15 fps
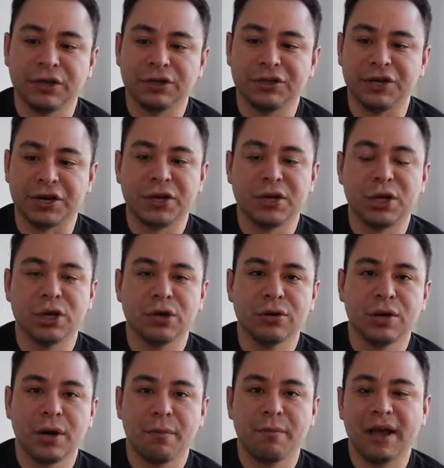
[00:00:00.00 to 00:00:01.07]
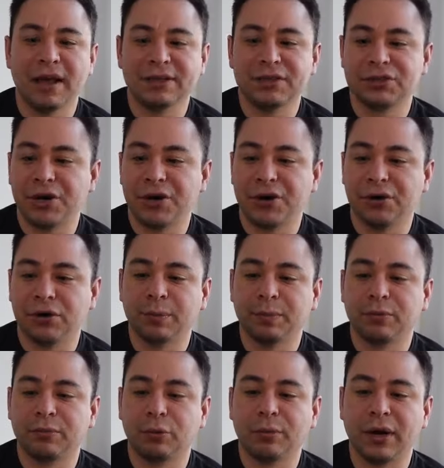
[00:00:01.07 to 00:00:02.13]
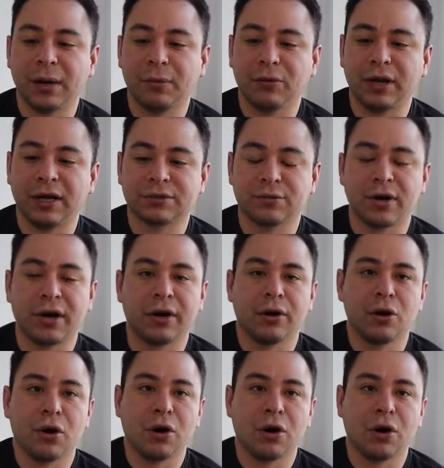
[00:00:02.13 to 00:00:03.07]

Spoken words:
GQ, Men's Journal, Bro Bible, Esquire,